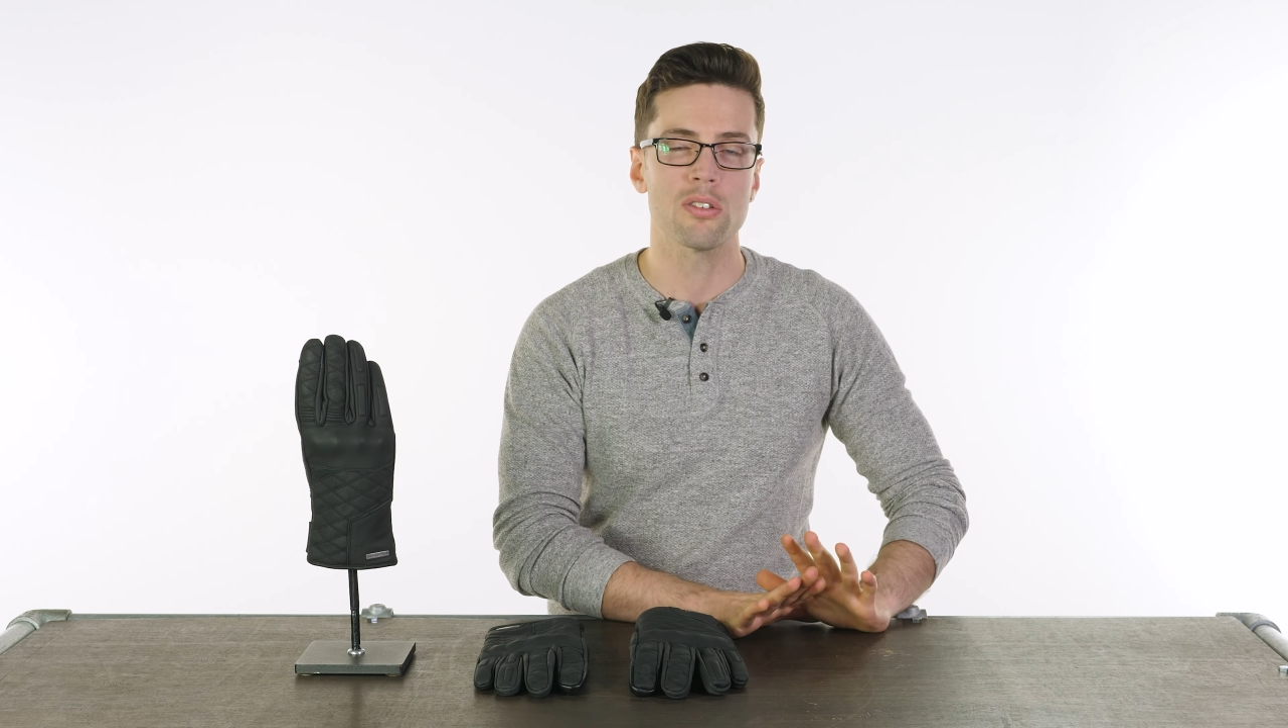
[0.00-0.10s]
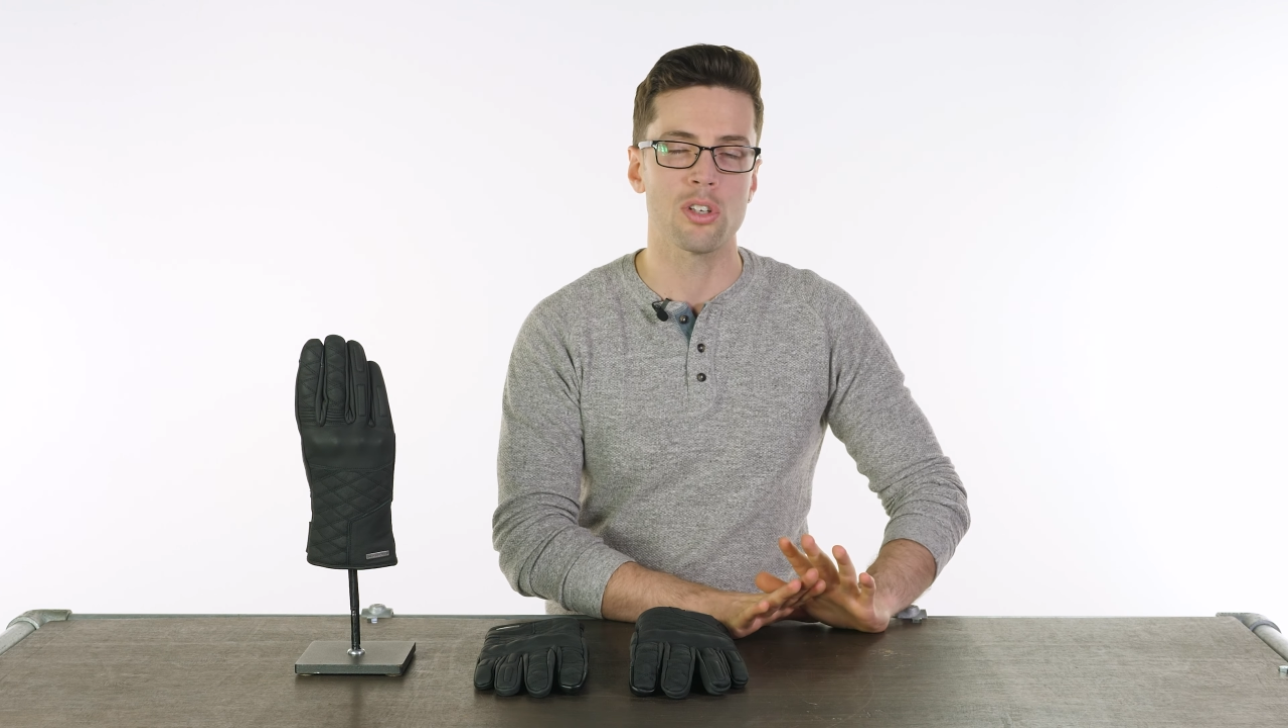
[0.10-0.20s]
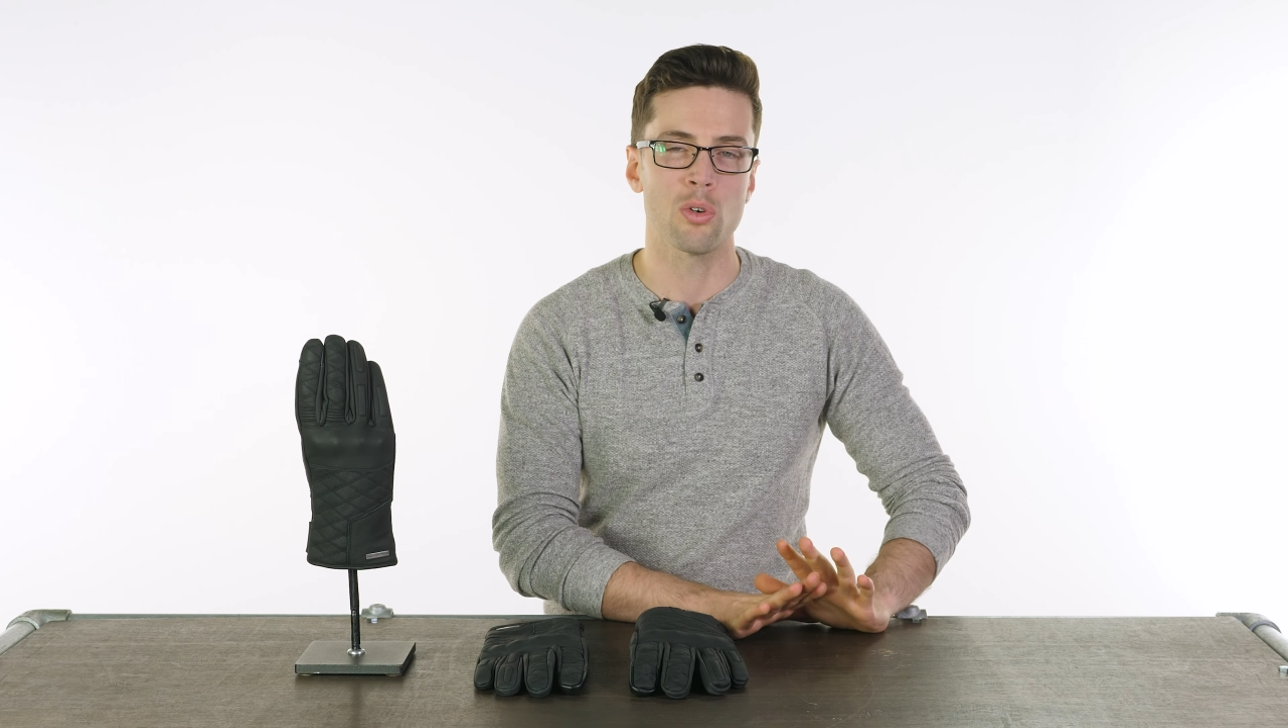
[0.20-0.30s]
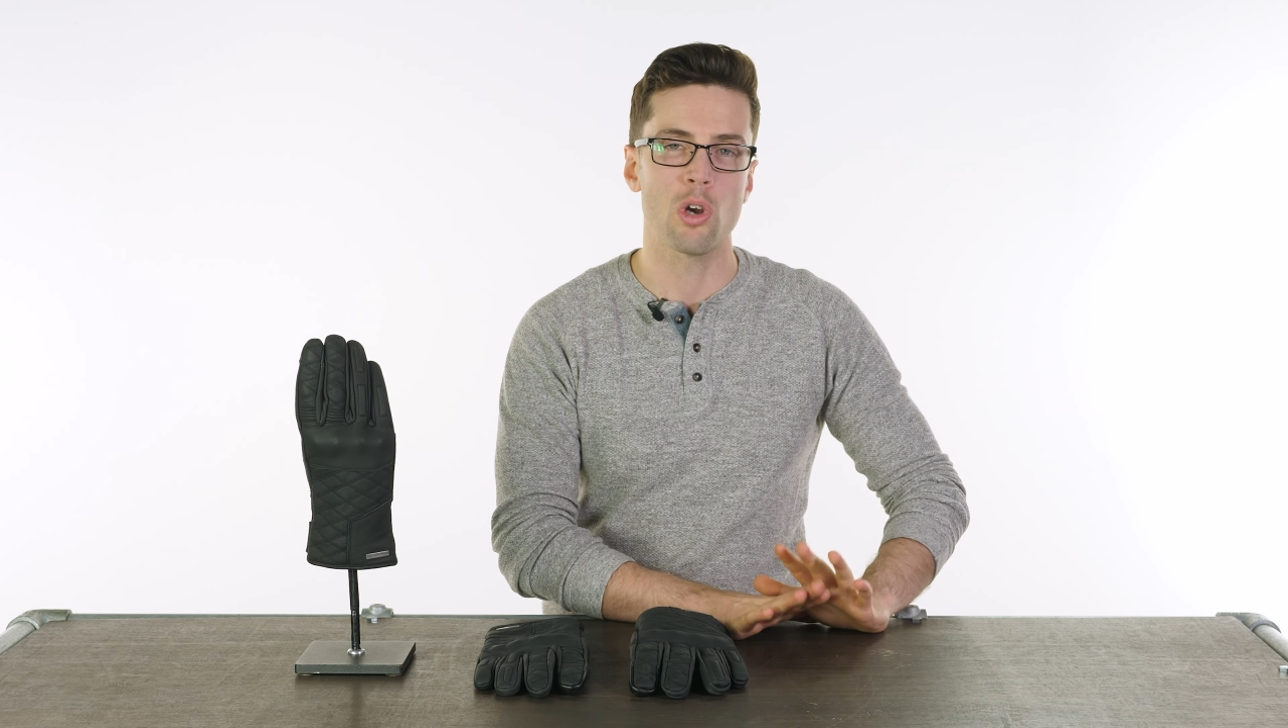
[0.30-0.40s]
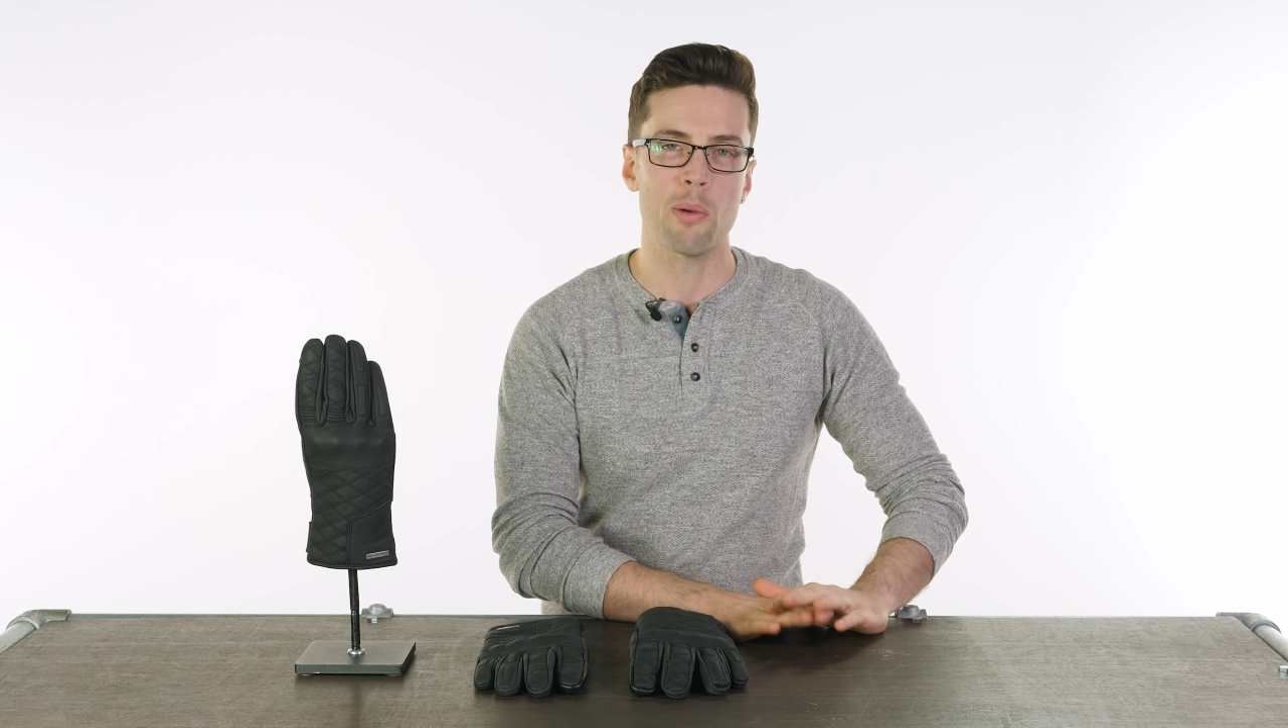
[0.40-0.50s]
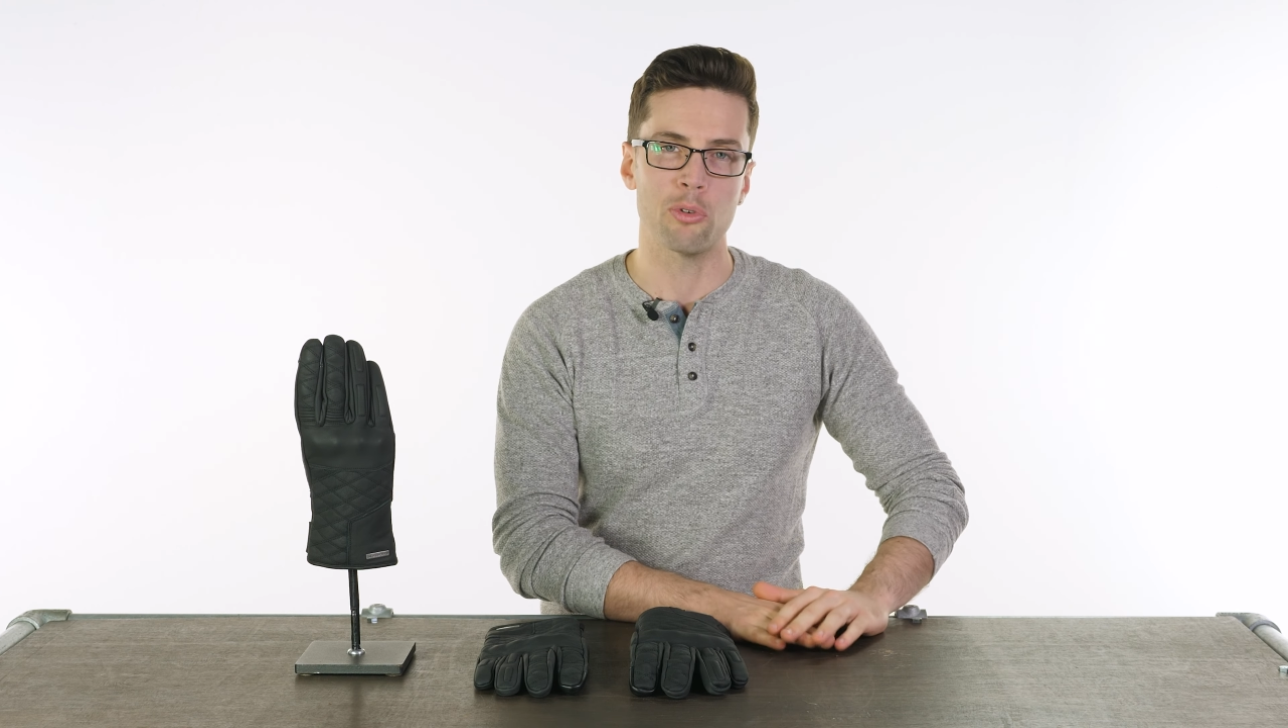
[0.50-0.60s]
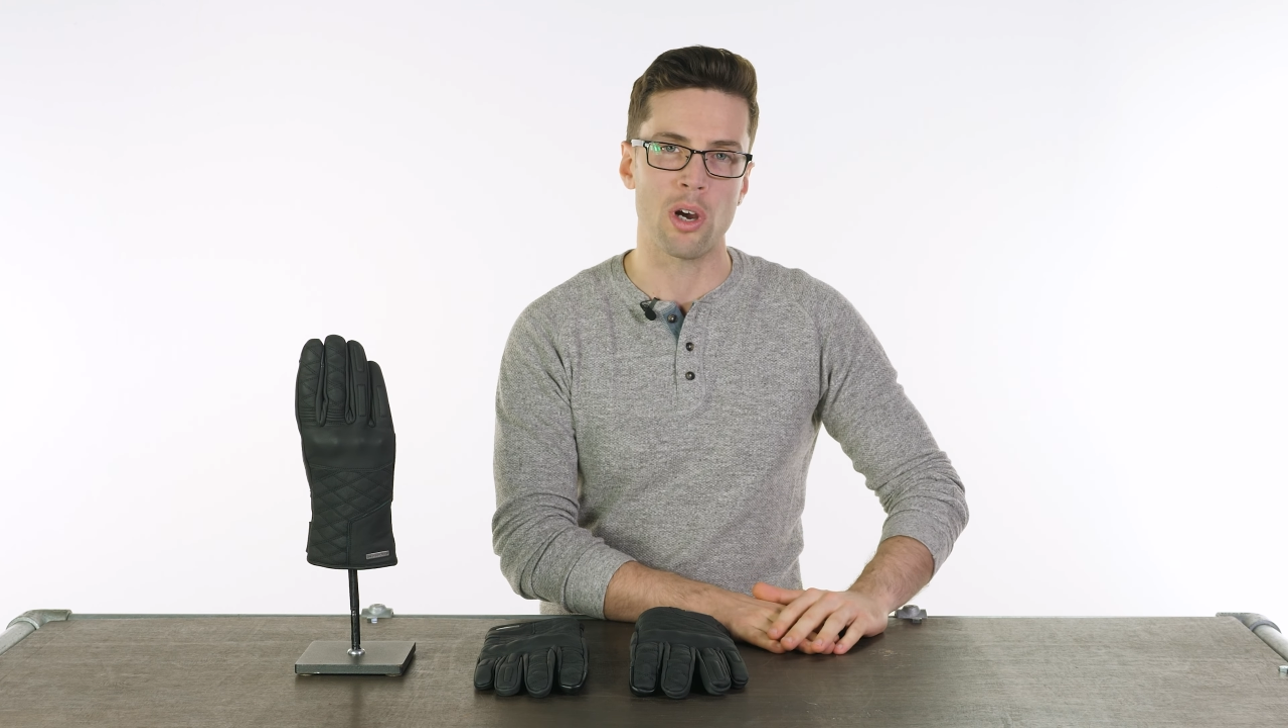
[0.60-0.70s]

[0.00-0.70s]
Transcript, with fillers: to Urban